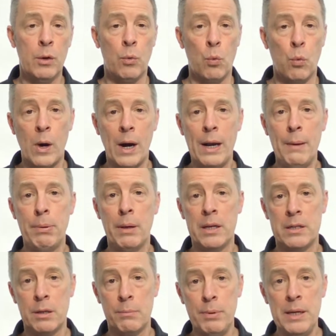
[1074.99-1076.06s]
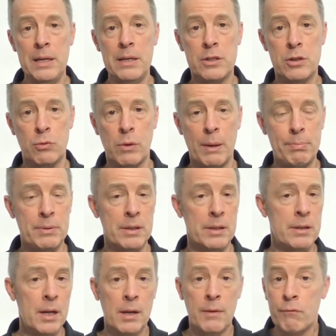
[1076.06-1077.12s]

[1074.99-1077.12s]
ripe to be disrupted